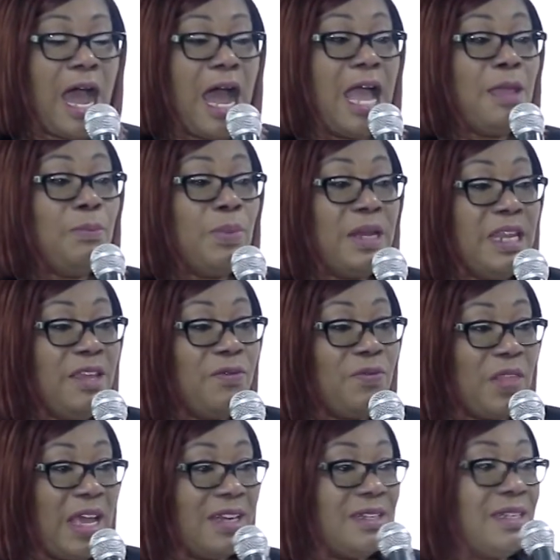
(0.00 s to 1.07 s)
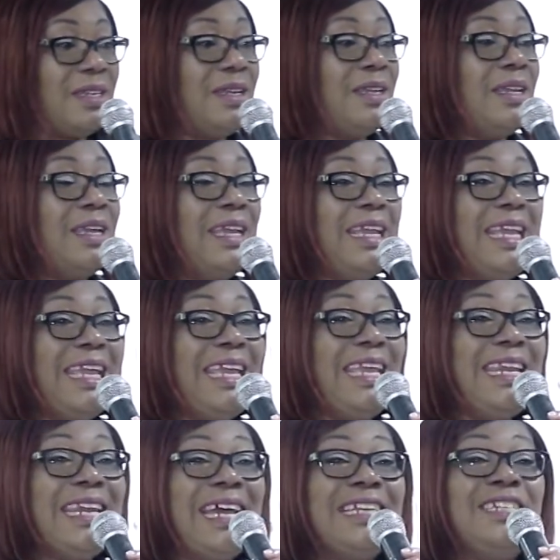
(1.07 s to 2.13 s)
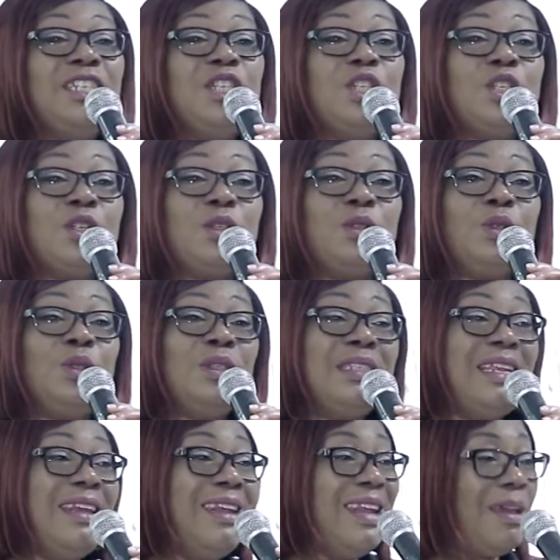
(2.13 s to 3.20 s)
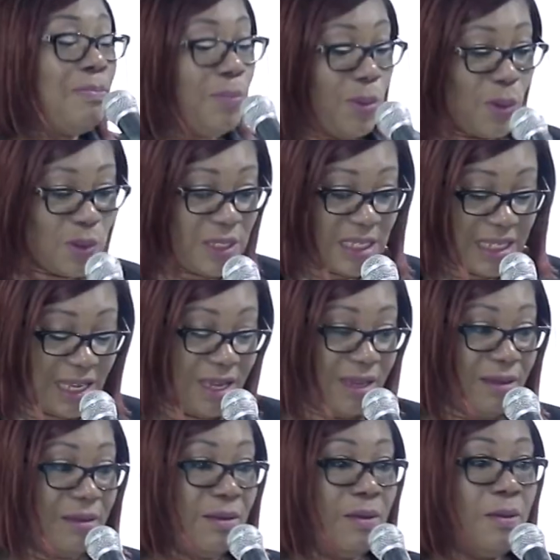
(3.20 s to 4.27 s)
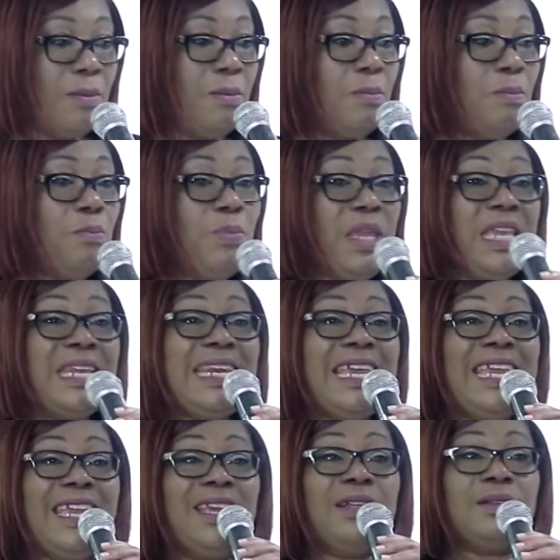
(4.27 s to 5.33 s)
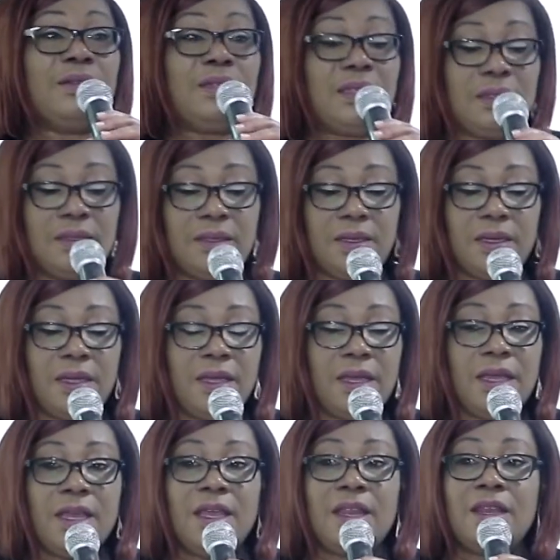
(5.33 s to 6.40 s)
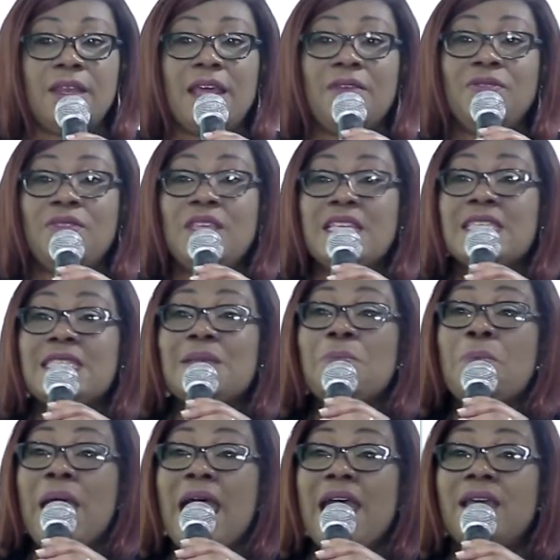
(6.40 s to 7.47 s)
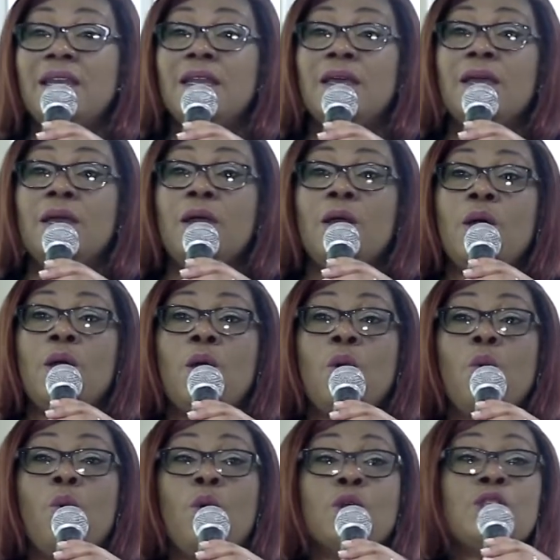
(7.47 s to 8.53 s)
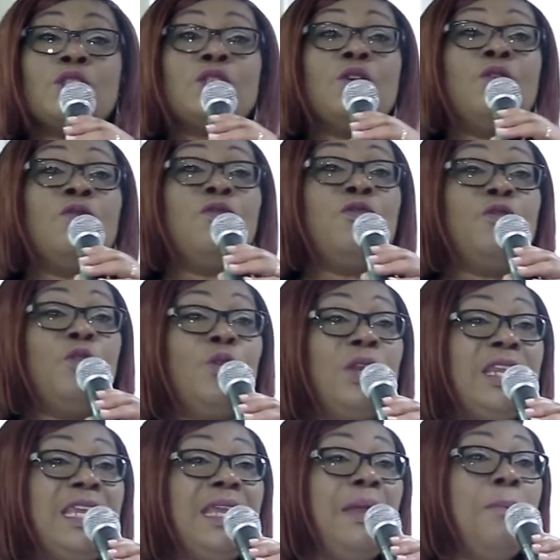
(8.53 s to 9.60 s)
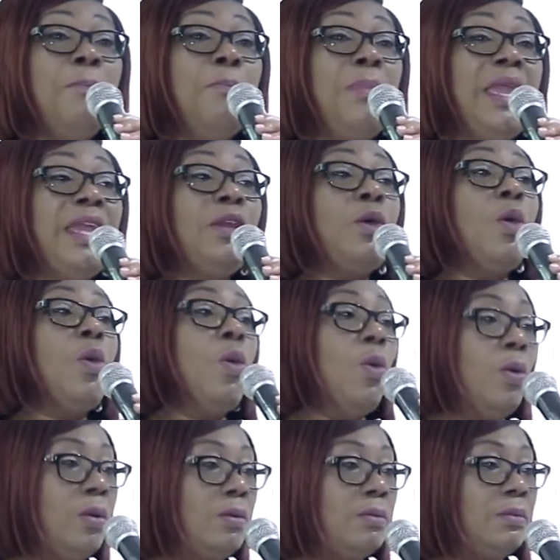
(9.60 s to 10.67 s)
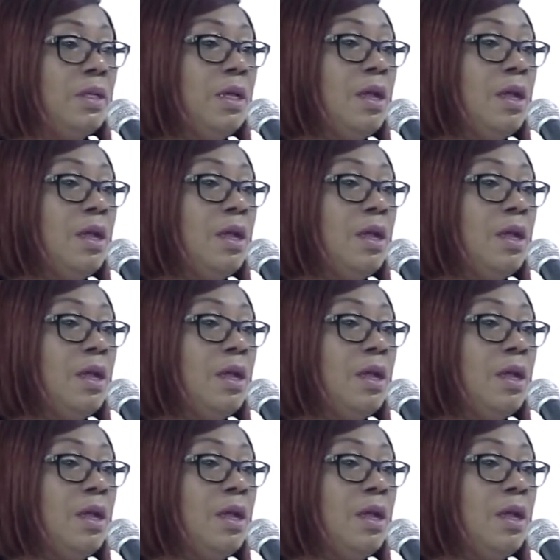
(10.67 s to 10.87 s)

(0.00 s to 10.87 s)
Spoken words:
I believe that in addition to the leprosy being healed, that this man was fully made whole.